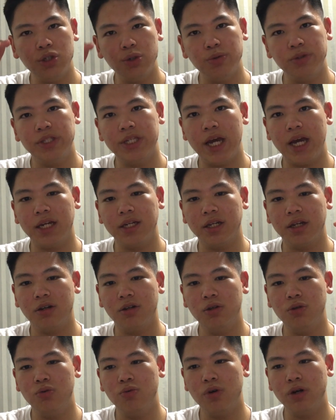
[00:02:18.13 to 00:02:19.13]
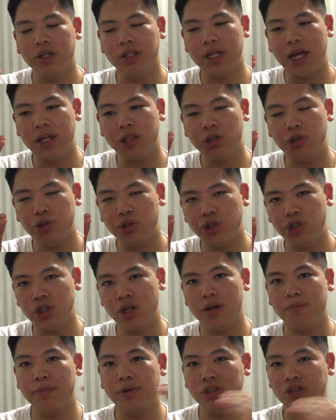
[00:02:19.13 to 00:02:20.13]
technical, who are not too
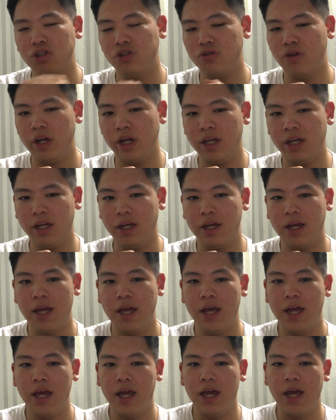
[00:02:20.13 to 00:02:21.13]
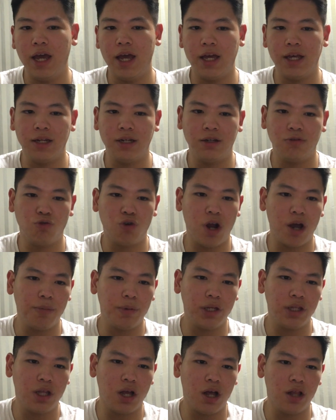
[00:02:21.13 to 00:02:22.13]
sharp in striking. And
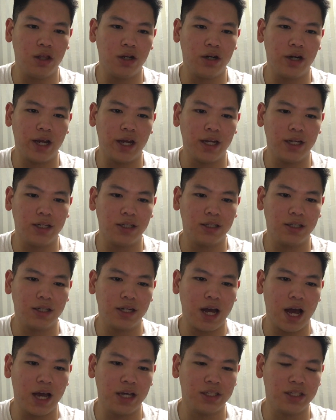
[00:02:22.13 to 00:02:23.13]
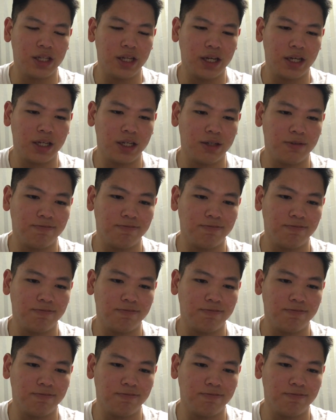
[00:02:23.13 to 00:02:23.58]
Robbie Lawler and guys like